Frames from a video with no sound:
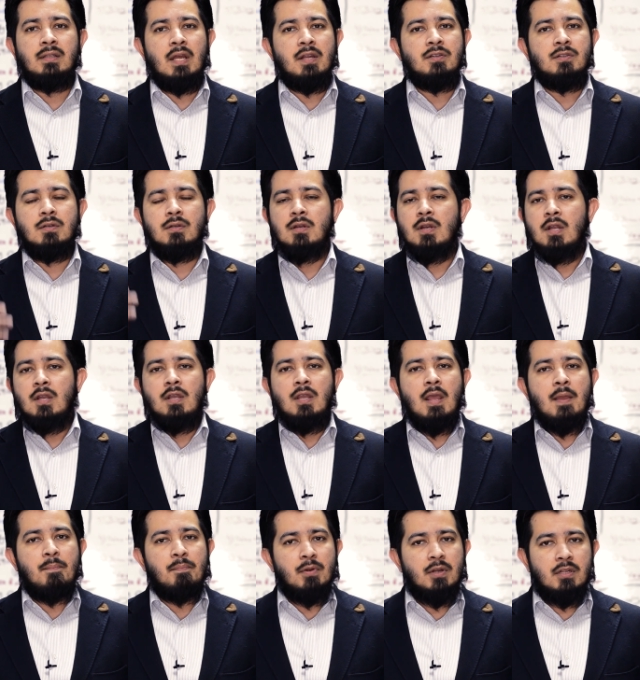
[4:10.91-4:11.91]
under
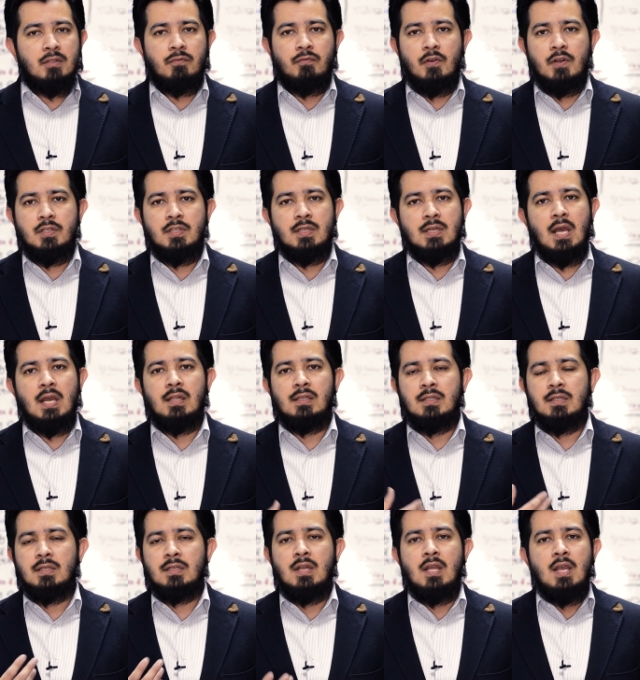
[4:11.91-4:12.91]
a British Virgin
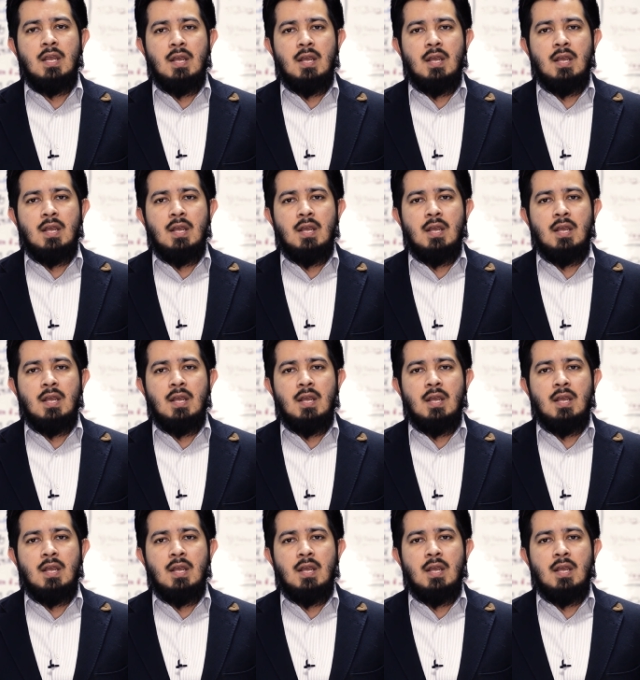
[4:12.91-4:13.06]
Island